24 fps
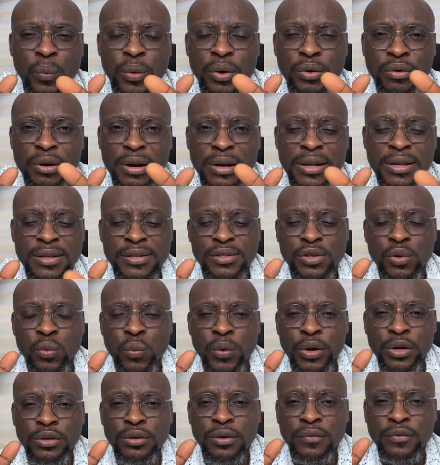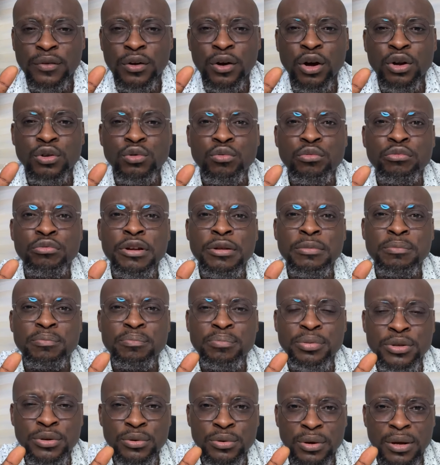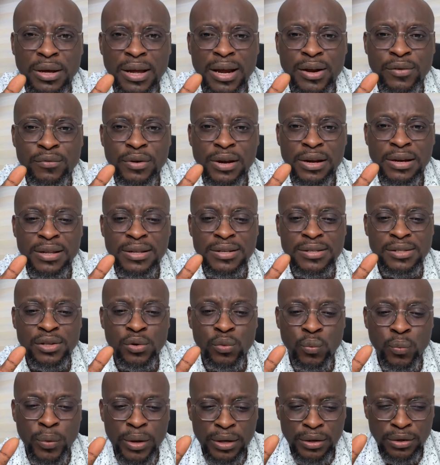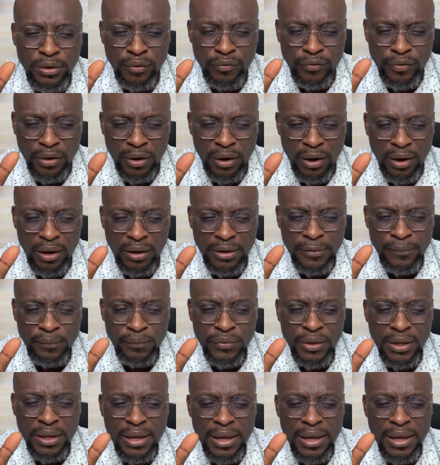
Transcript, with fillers: We release the wind of God. We rebuke and release the wind of God